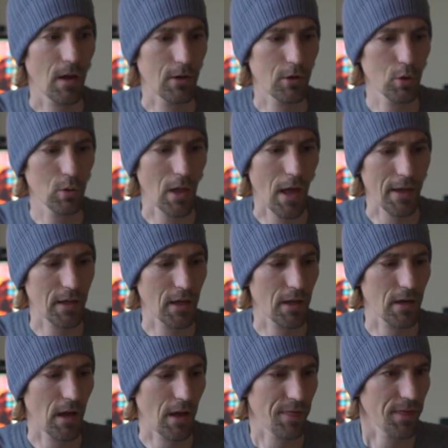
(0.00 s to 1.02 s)
I do like
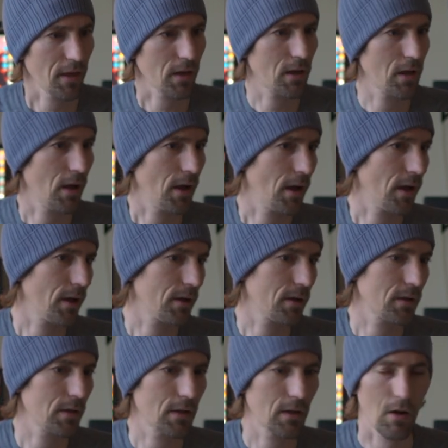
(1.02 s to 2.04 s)
it. I think
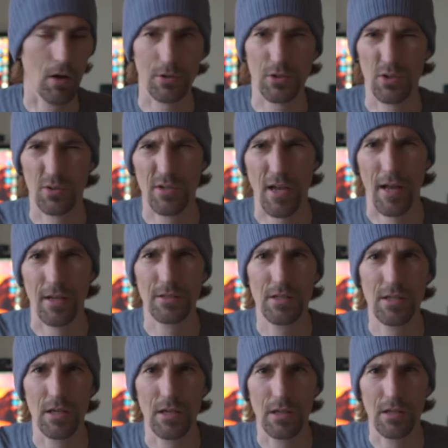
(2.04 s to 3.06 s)
it also
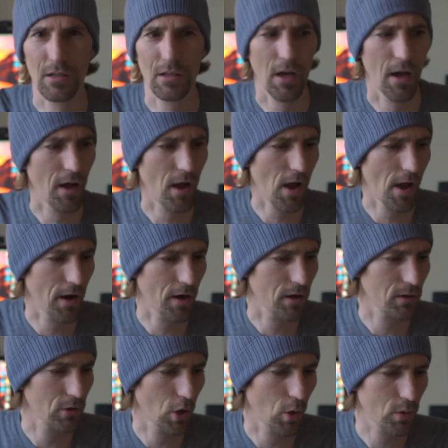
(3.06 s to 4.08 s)
has the
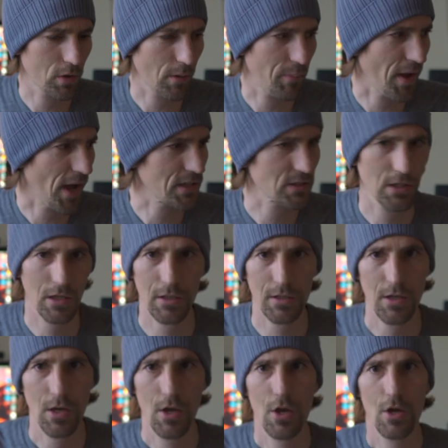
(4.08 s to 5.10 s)
higher load
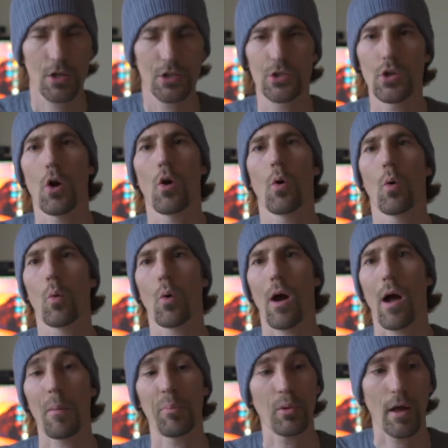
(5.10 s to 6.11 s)
capacity.
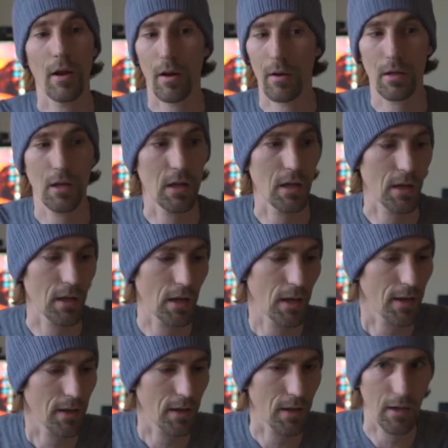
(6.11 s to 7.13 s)
So I plan on getting
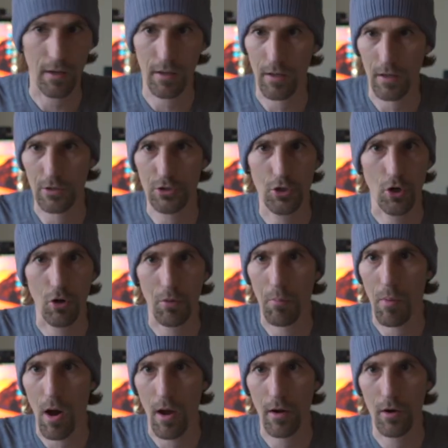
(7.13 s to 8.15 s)
an external
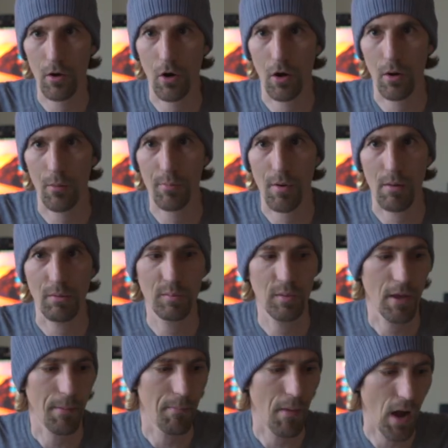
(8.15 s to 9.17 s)
monitor and
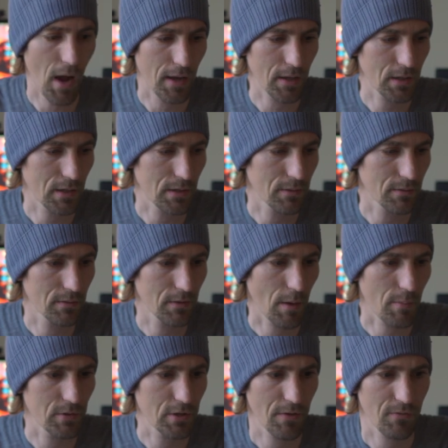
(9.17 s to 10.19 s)
probably a mic and a
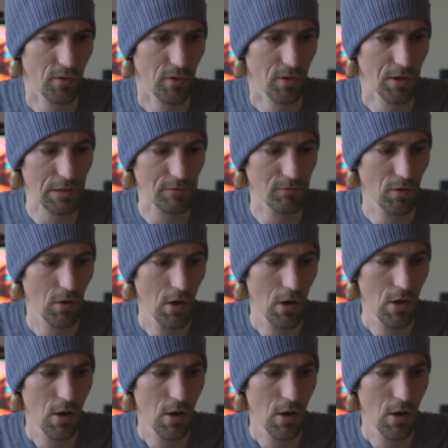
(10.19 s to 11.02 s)
couple different things